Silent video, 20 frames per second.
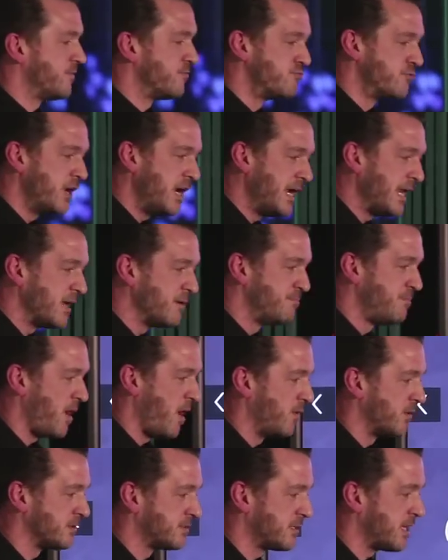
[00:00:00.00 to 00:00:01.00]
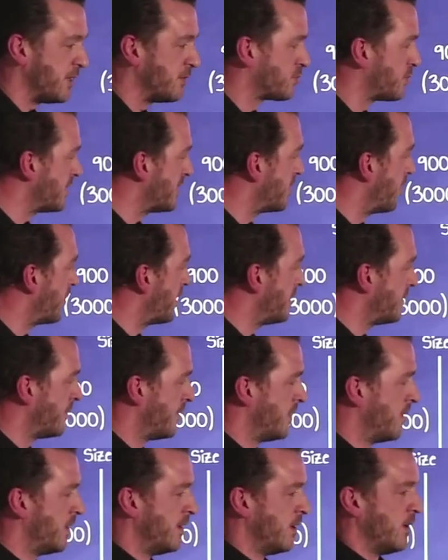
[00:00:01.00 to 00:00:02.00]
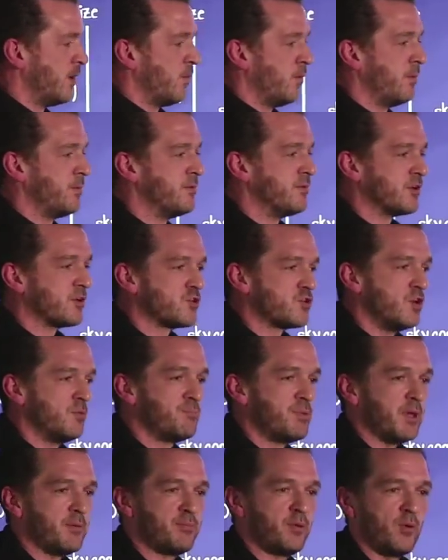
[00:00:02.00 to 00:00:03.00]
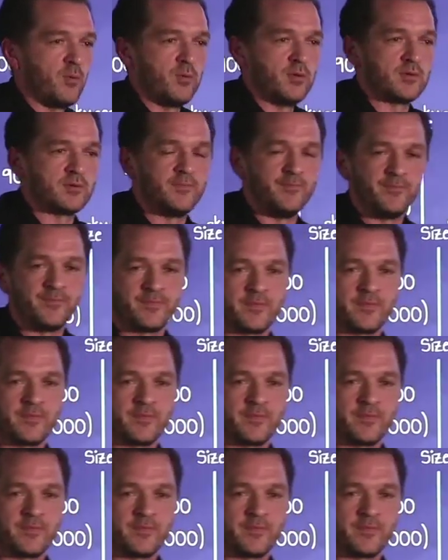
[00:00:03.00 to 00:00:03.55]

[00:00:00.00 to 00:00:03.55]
really empowered teams. When we recruit people,